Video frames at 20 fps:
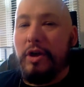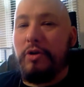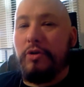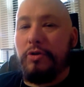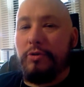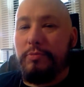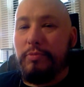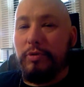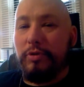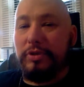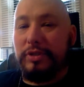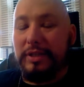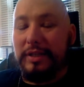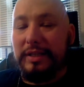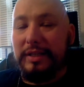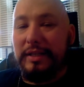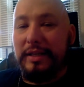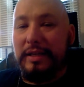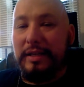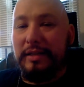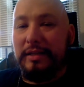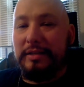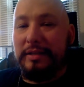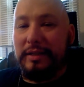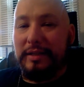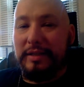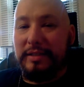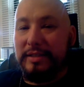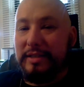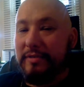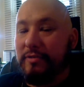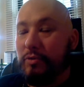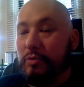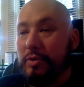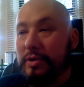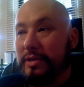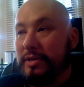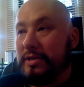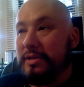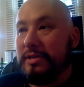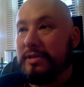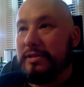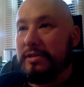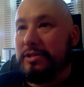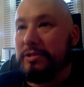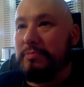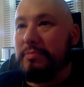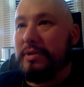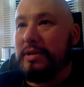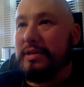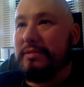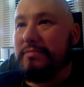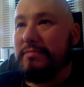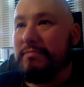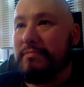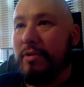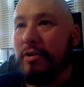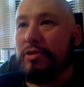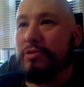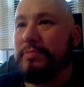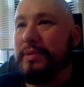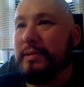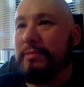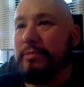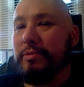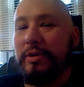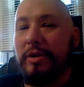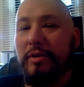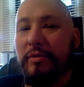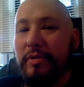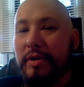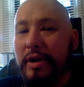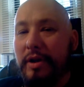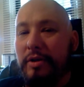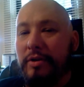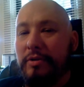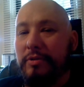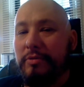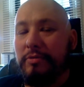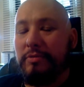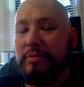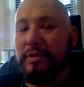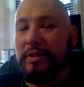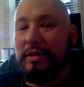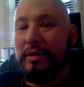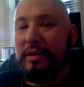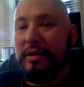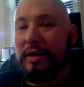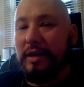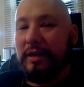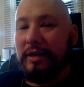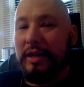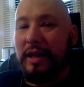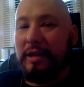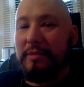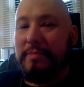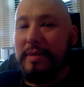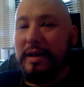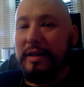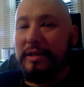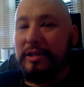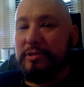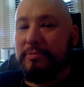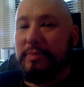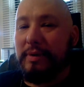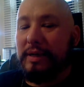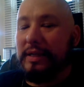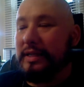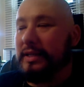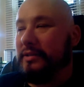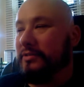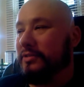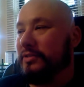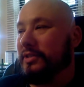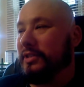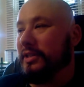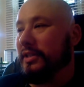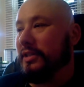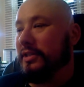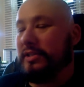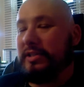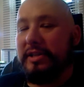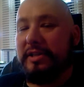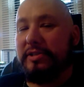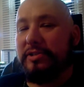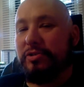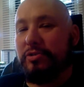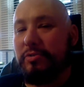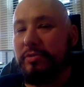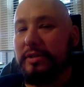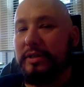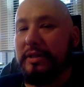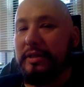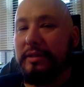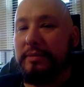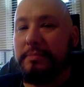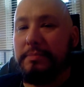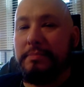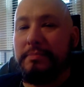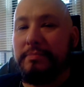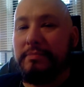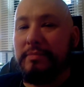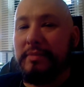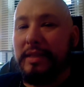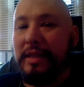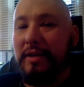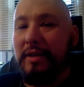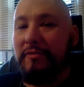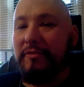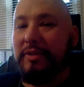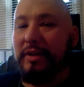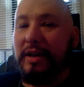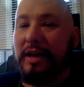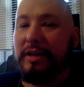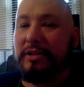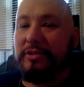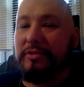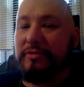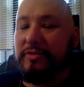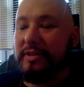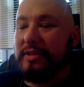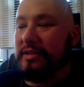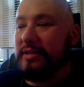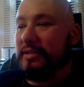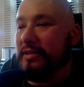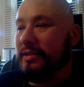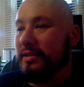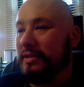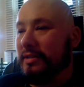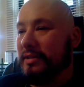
know who Bruce Lee is. I guess everyone does, but most people don't know a lot about his beliefs and his history and philosophy.